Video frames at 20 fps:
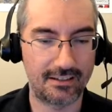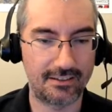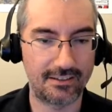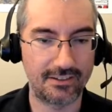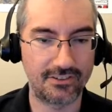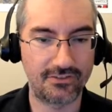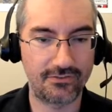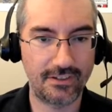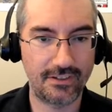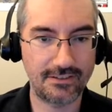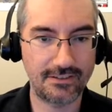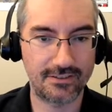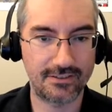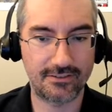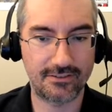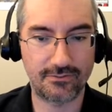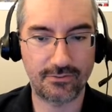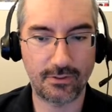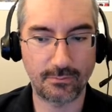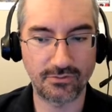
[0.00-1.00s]
this
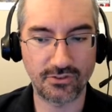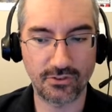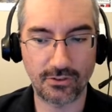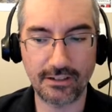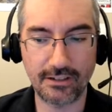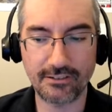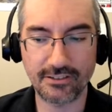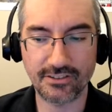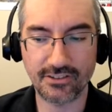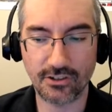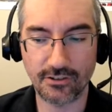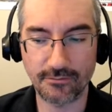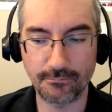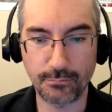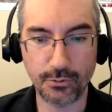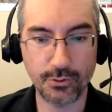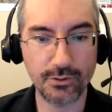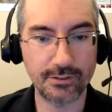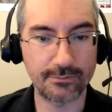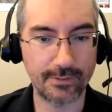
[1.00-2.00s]
feature from Solaris
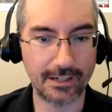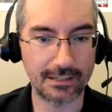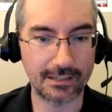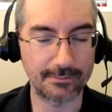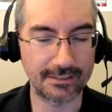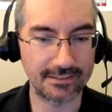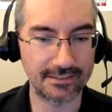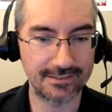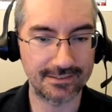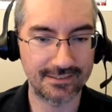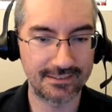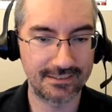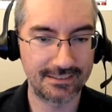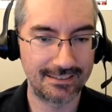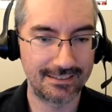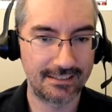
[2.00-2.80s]
called boot environments.